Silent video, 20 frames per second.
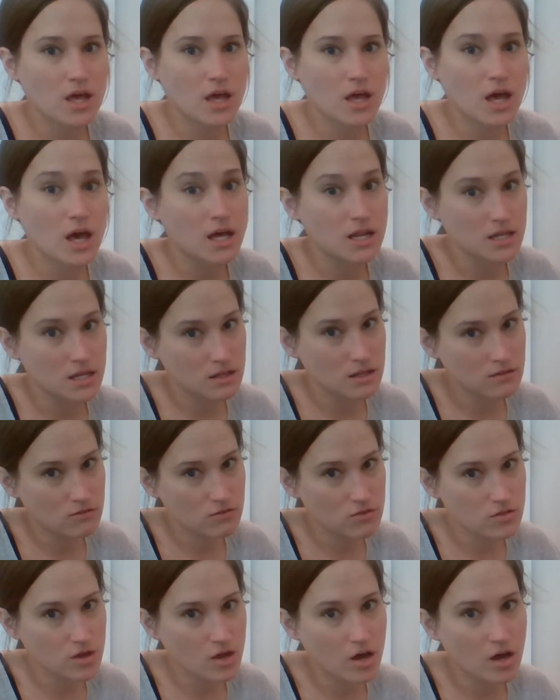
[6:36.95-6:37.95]
cut
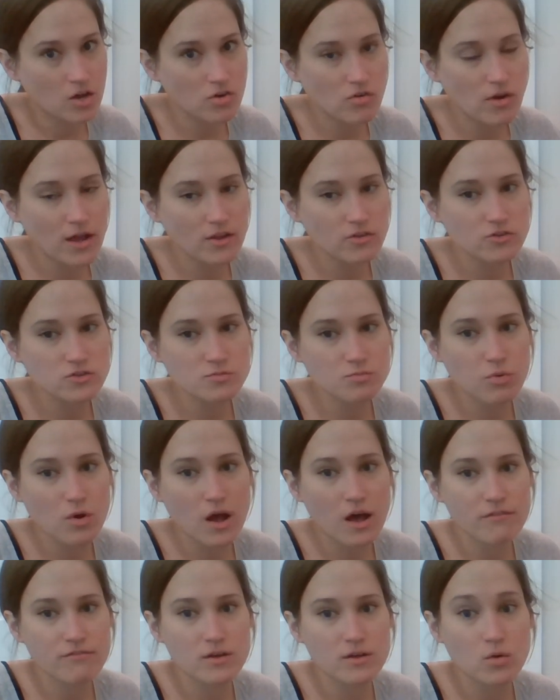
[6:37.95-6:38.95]
into the contractor's
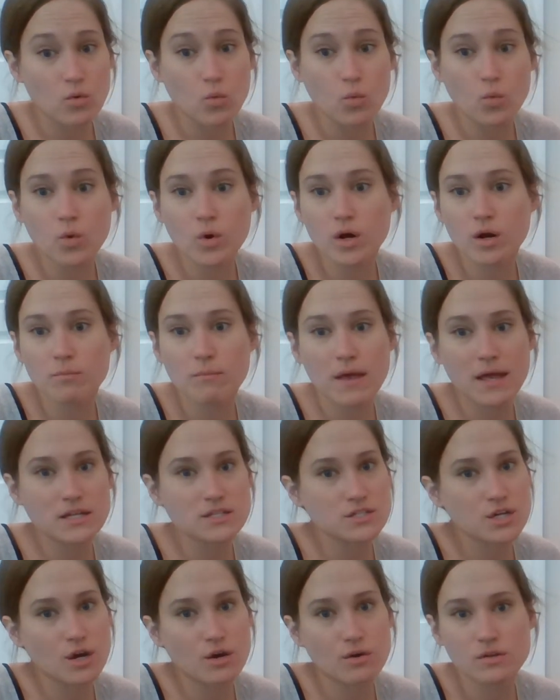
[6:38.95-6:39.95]
profit or may
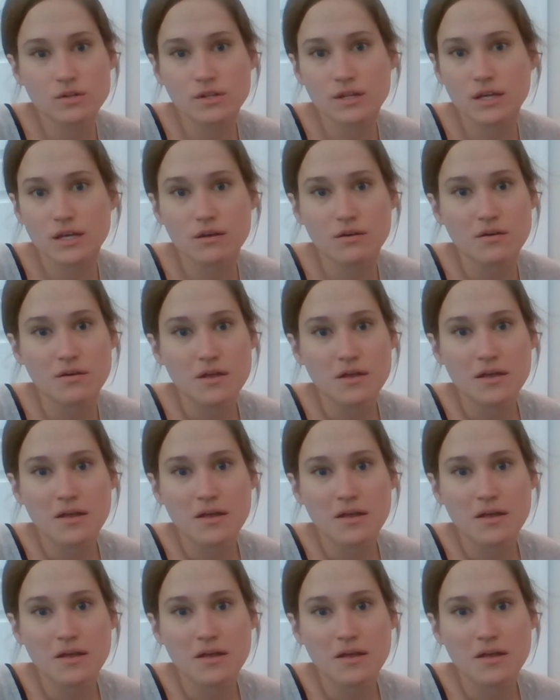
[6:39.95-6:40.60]
totally